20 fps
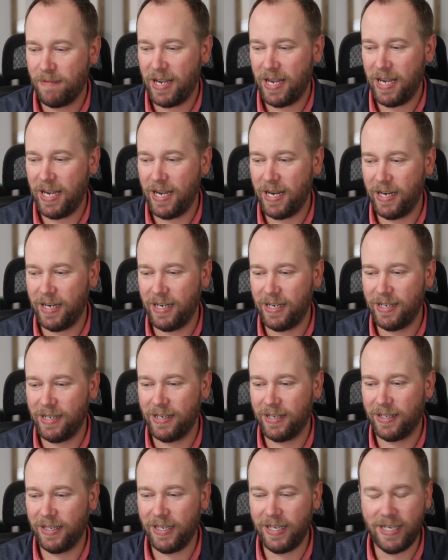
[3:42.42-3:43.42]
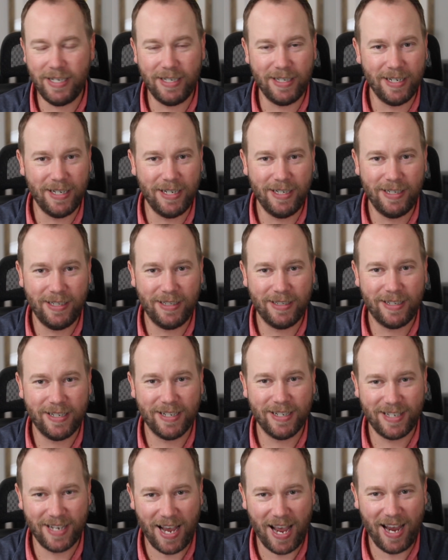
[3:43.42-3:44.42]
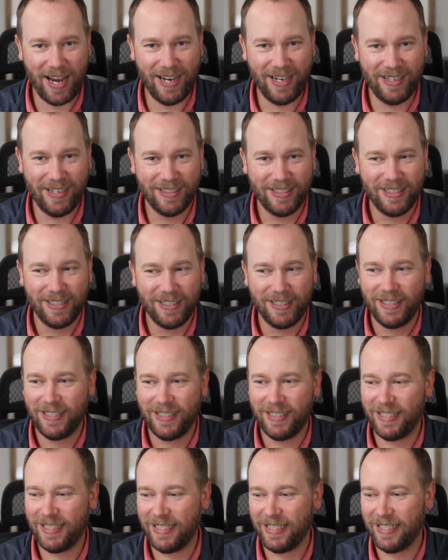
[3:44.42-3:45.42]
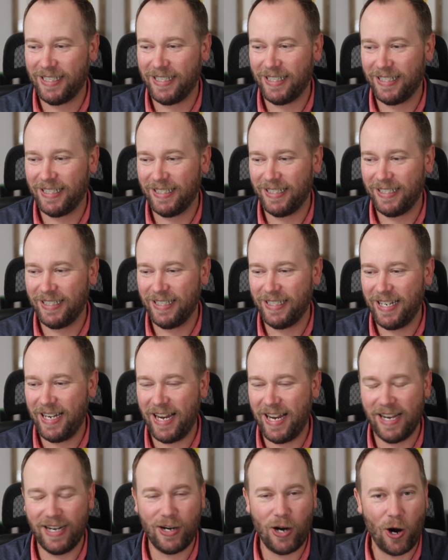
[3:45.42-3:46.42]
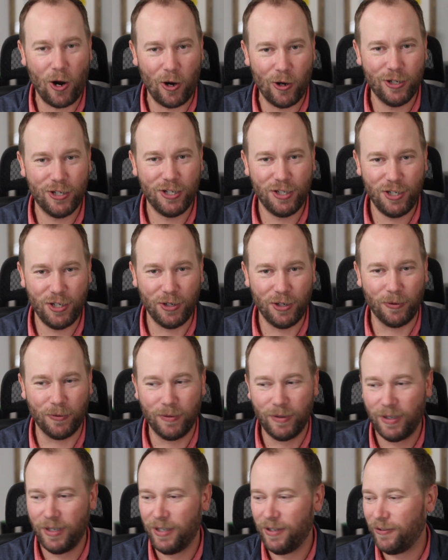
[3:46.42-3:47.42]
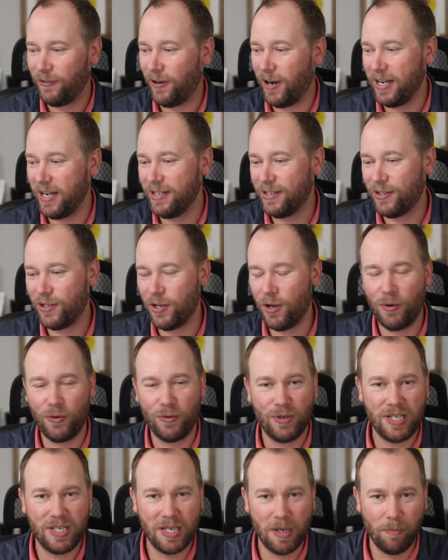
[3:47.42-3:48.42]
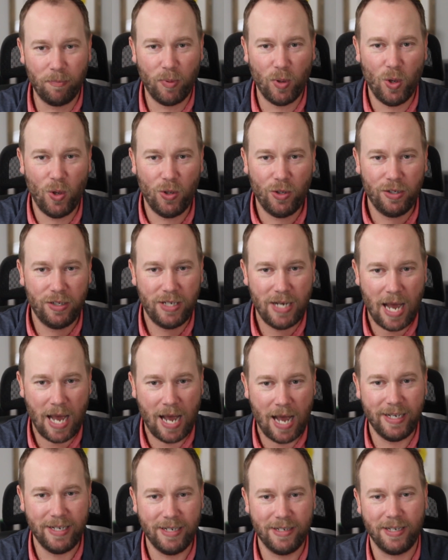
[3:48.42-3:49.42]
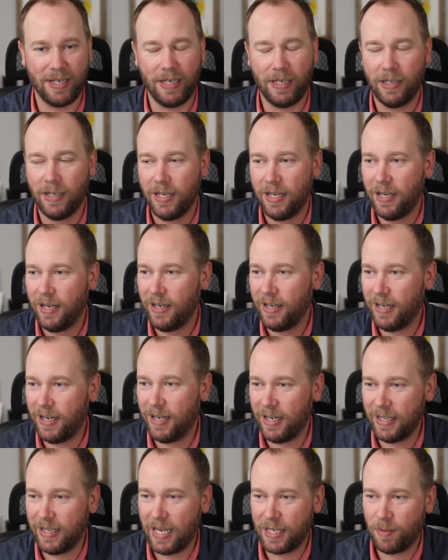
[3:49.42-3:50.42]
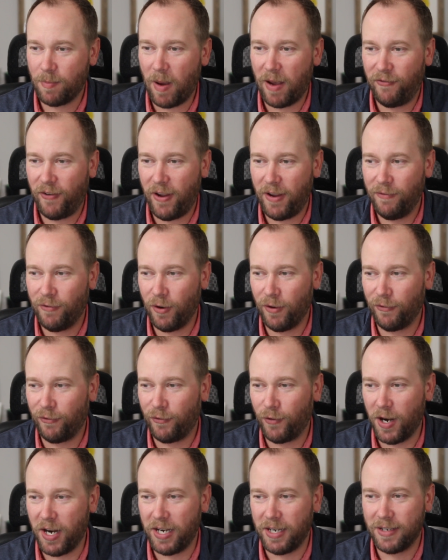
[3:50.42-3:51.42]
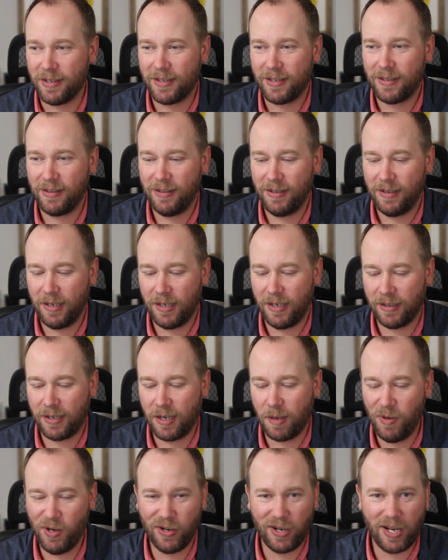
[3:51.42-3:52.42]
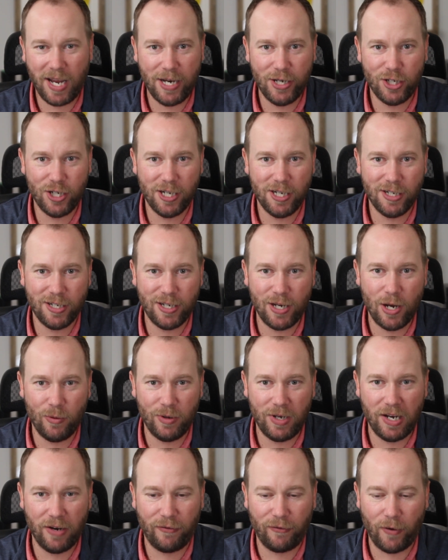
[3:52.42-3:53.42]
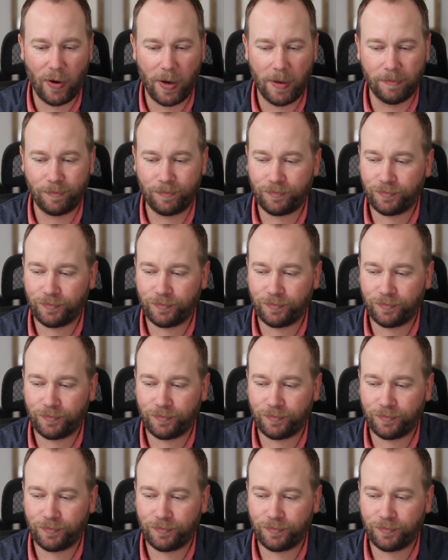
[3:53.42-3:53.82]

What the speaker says: It is easy to say and hard to do, right? So simple, not easy. That's my favorite phrase. And communication is no different.